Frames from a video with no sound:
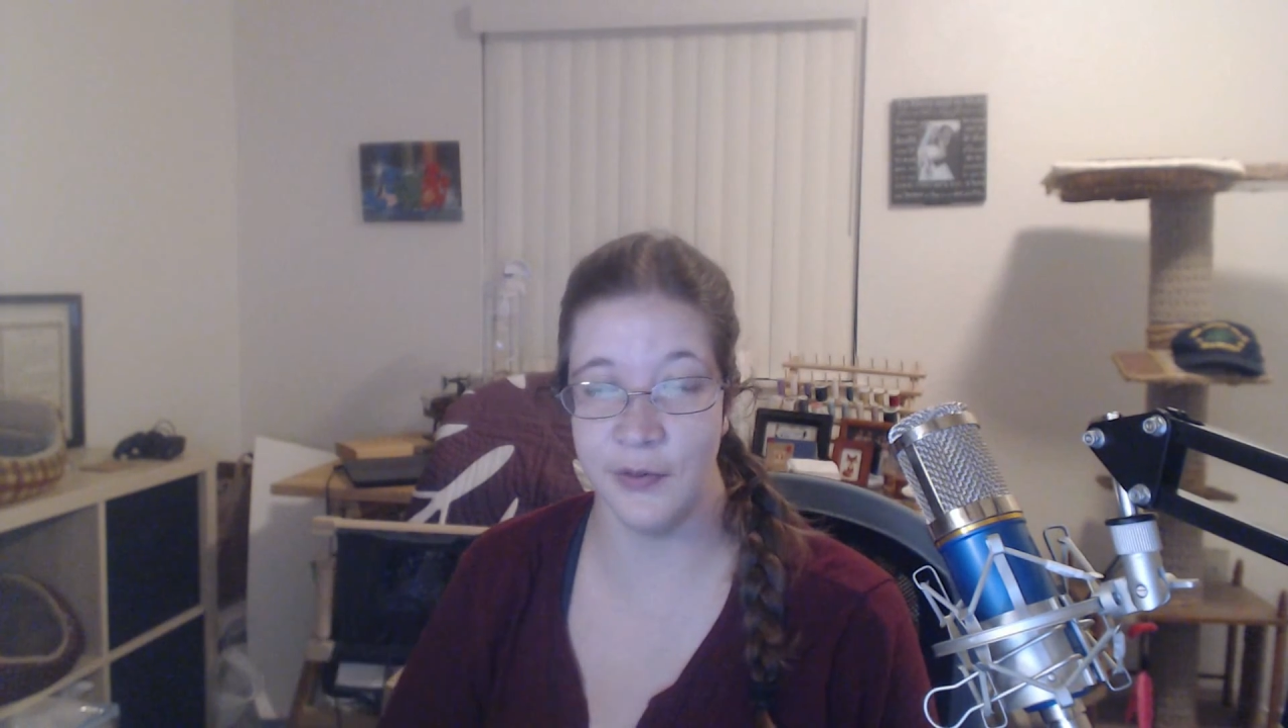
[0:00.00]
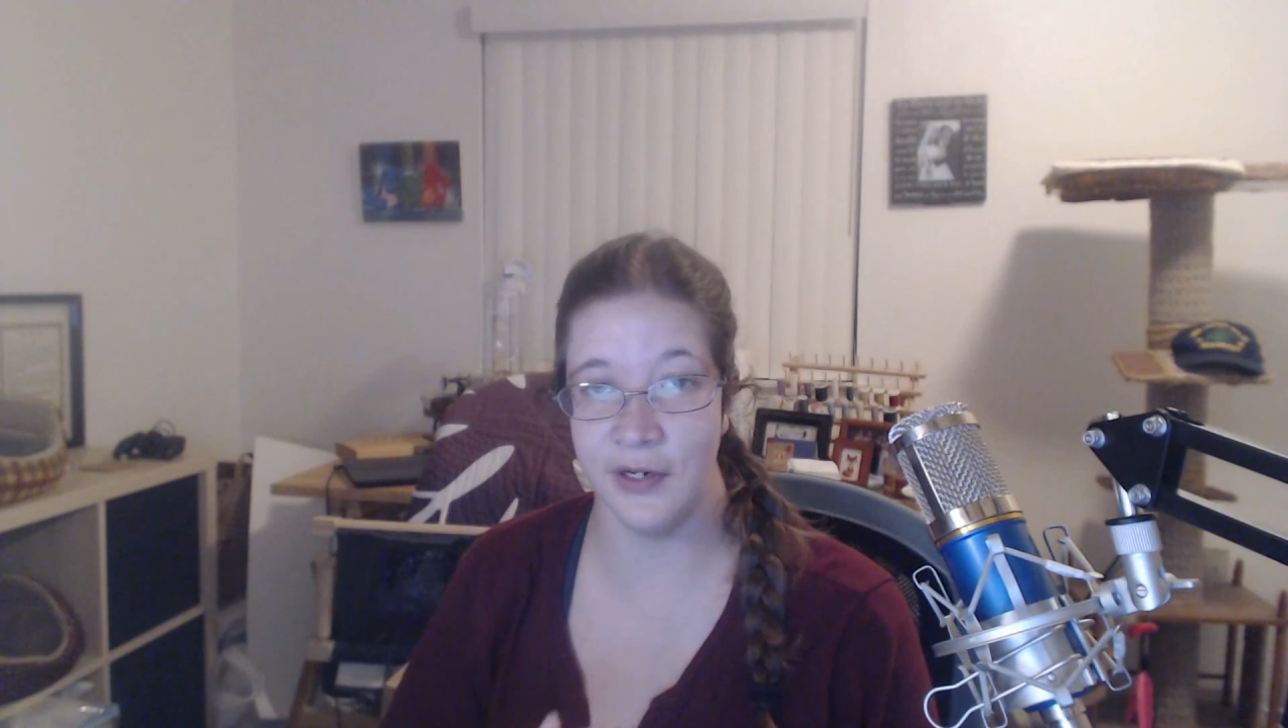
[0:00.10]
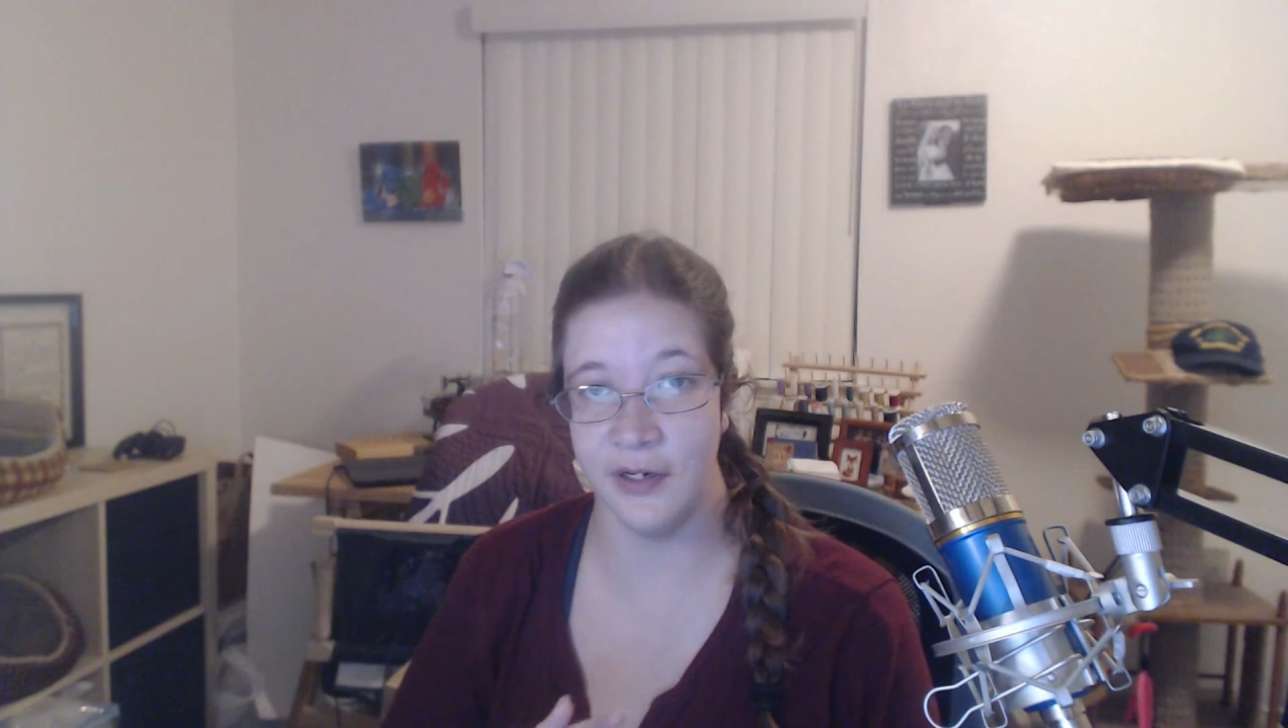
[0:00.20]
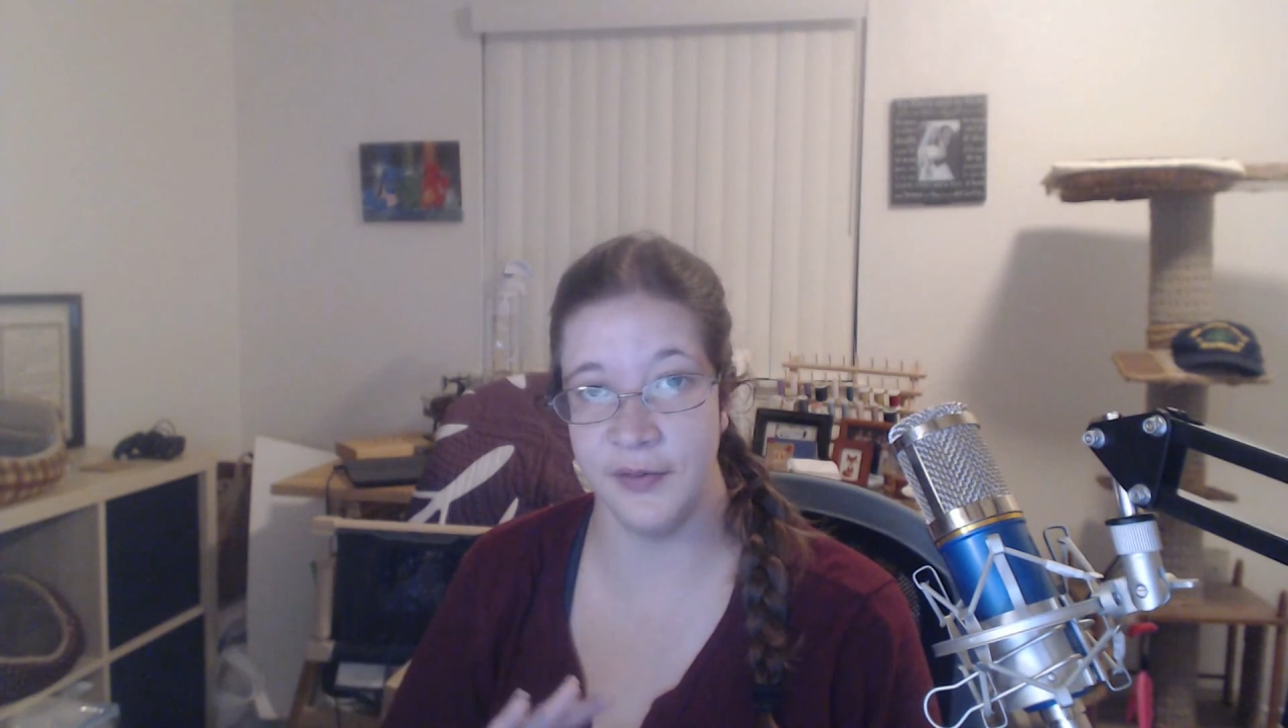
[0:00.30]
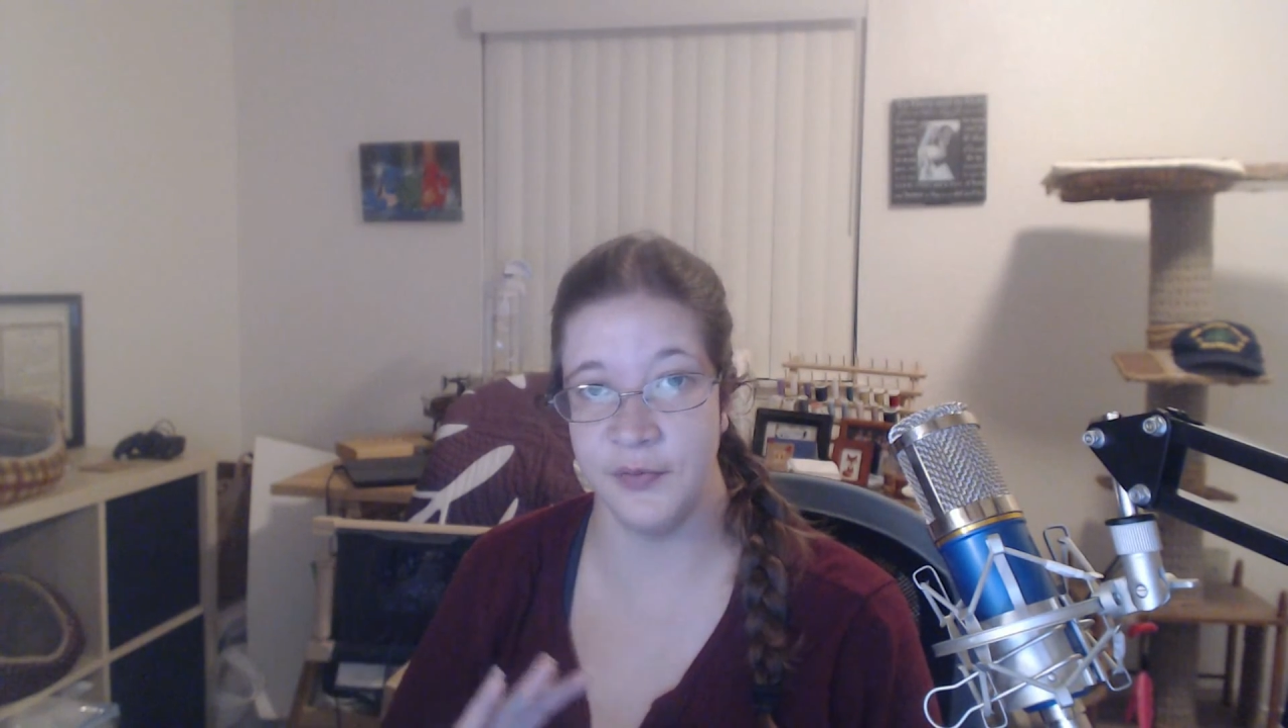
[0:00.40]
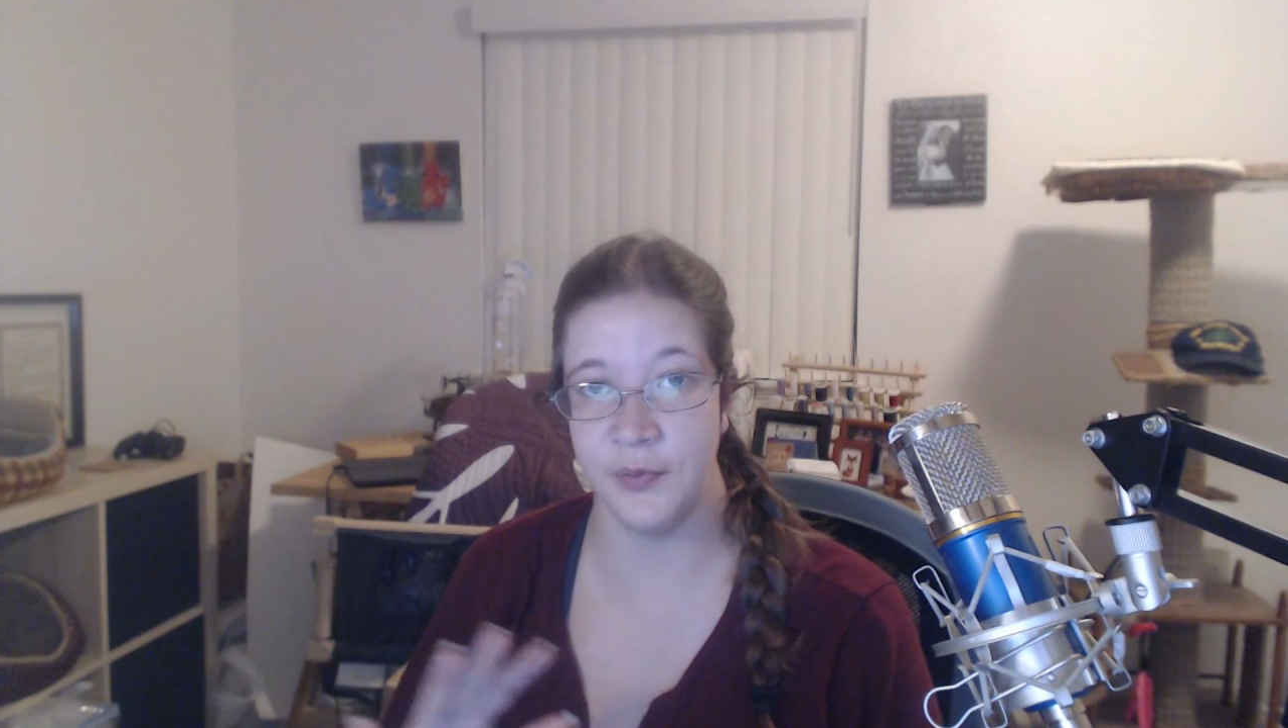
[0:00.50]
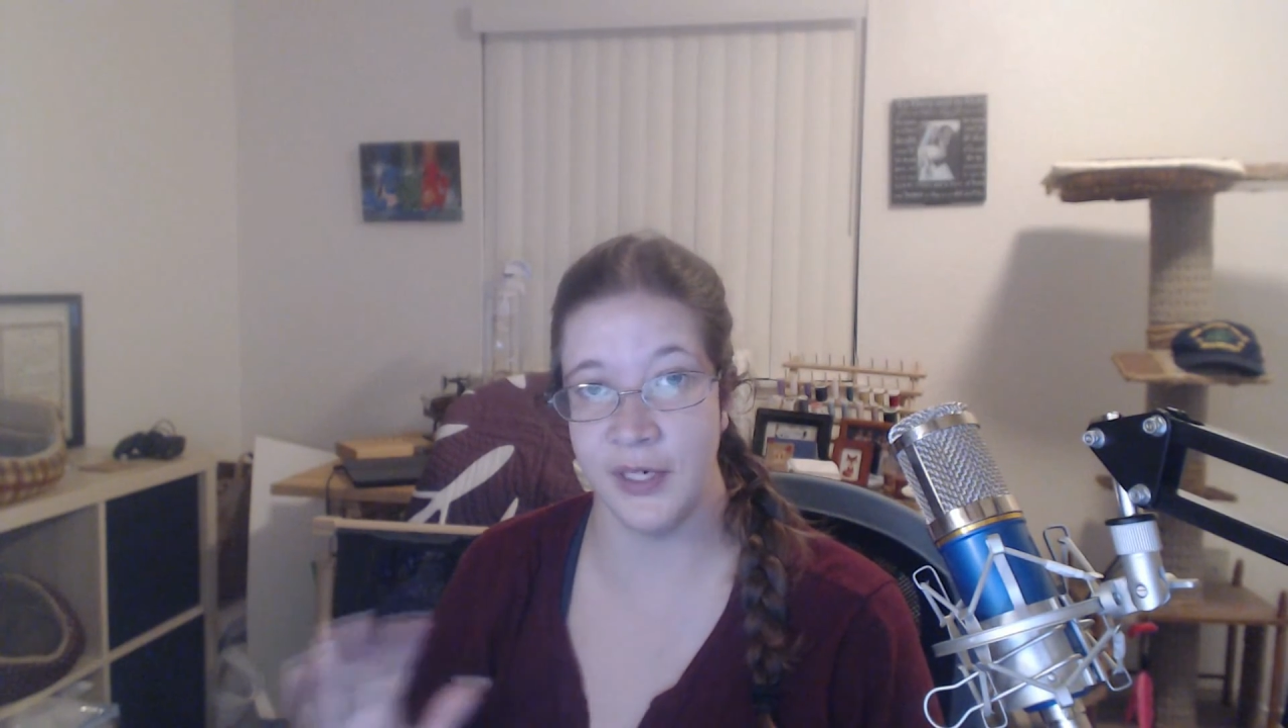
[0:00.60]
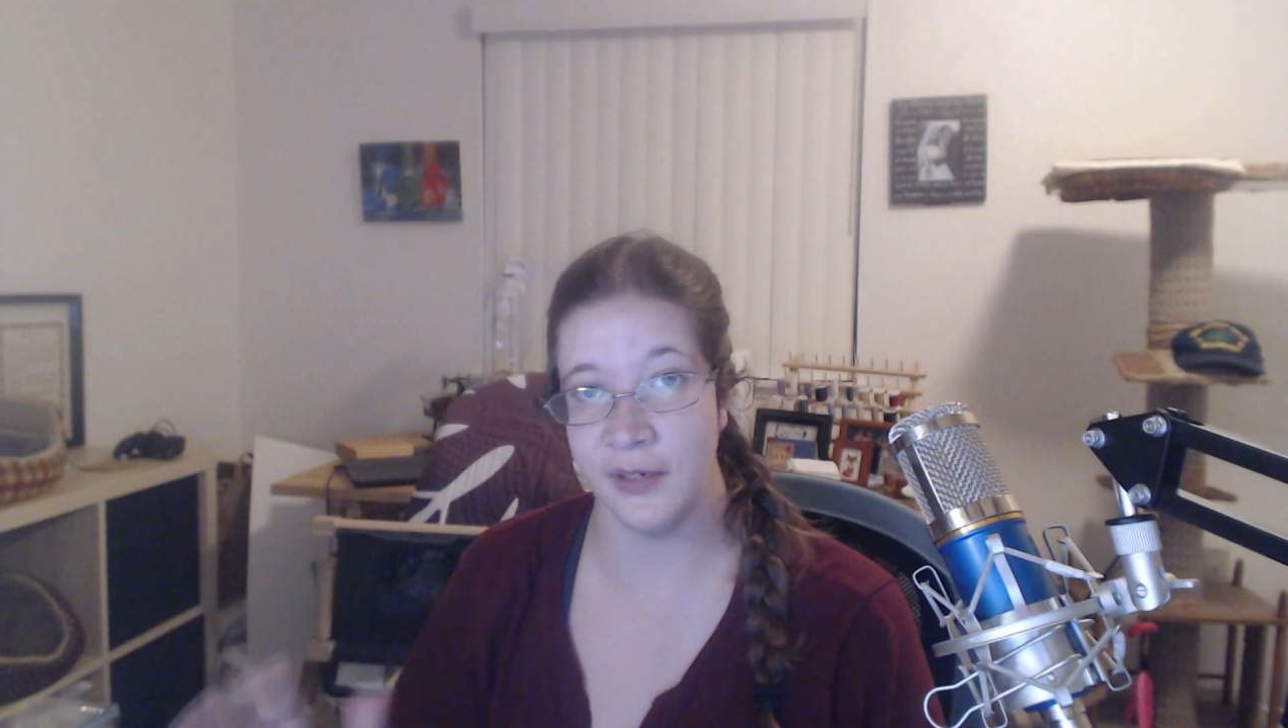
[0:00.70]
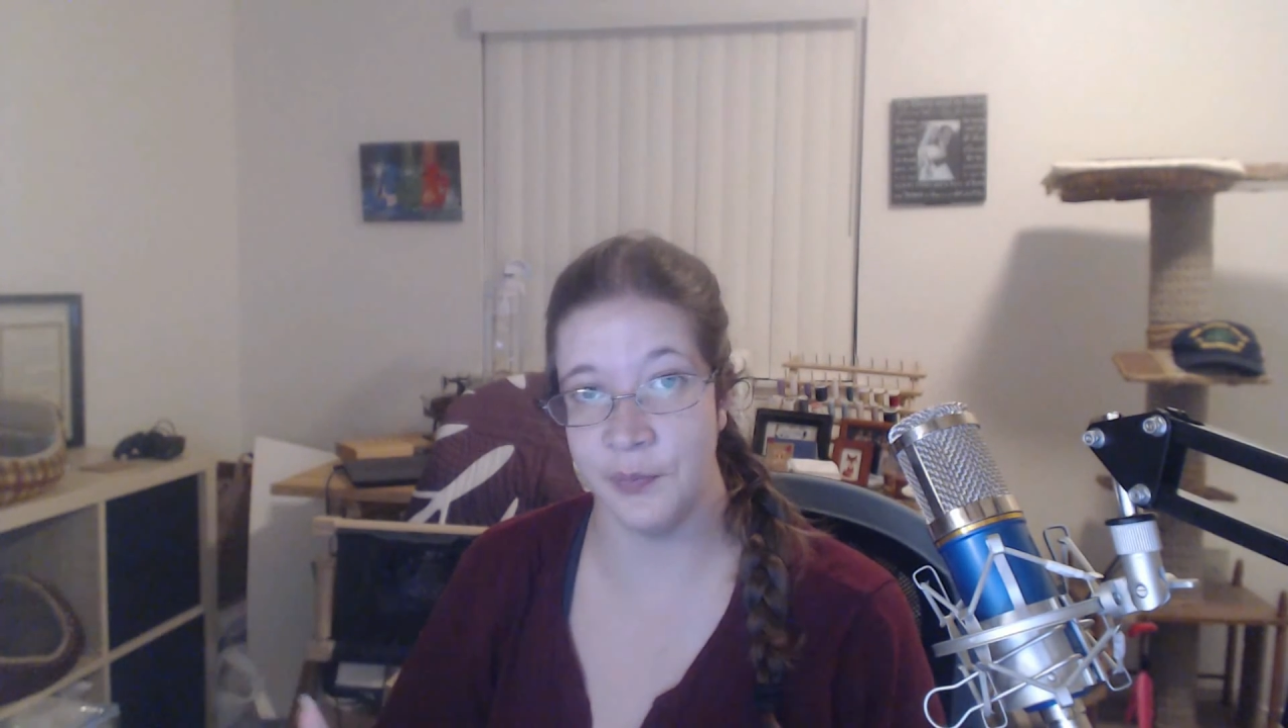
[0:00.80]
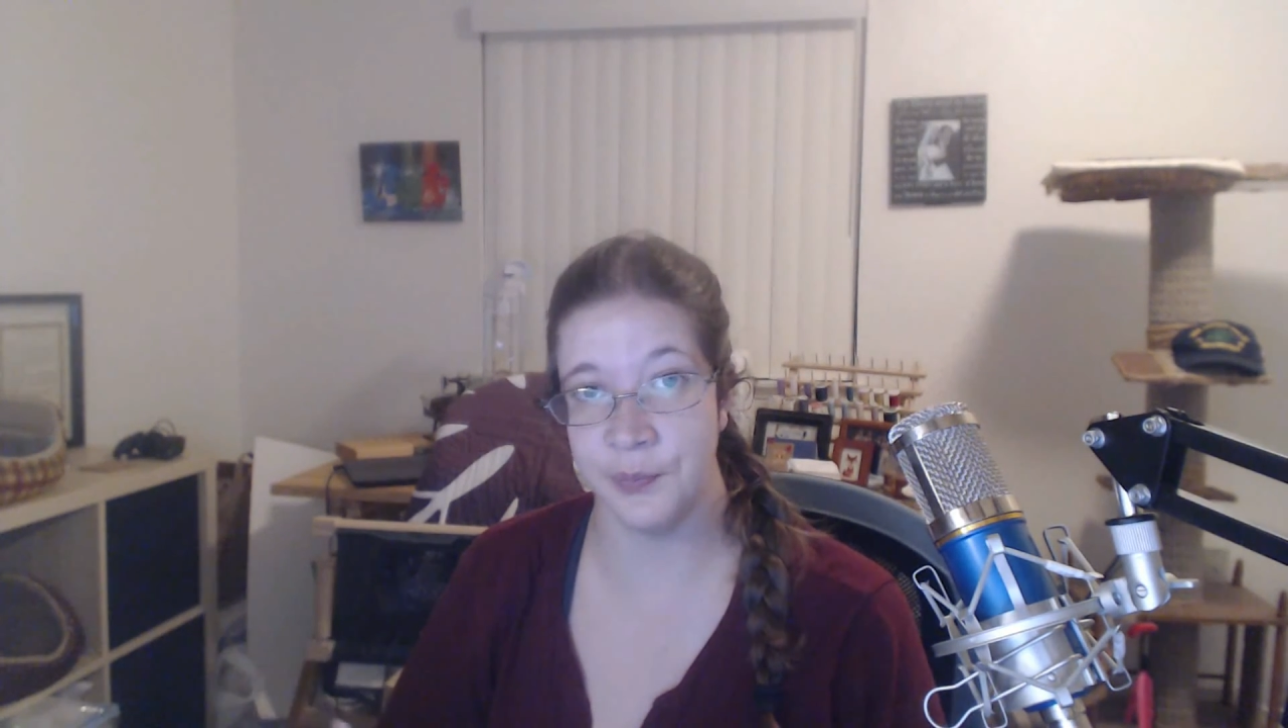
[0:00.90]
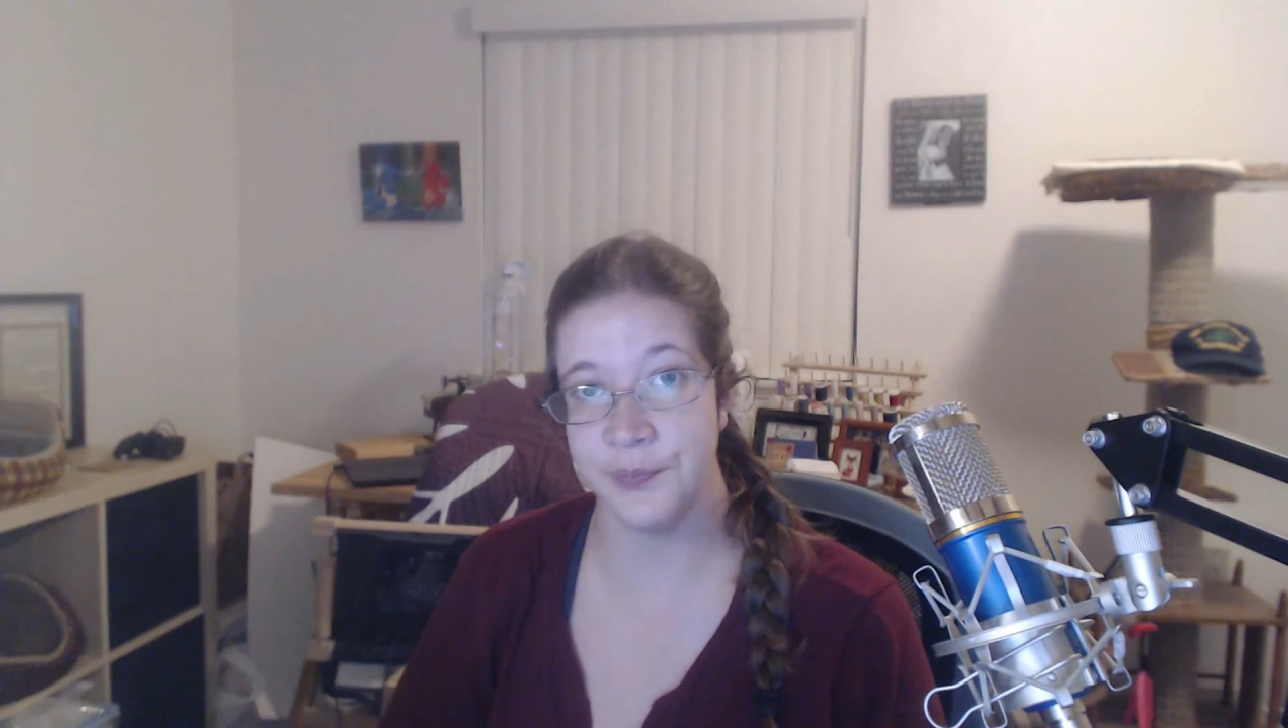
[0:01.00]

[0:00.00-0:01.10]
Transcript: of what I've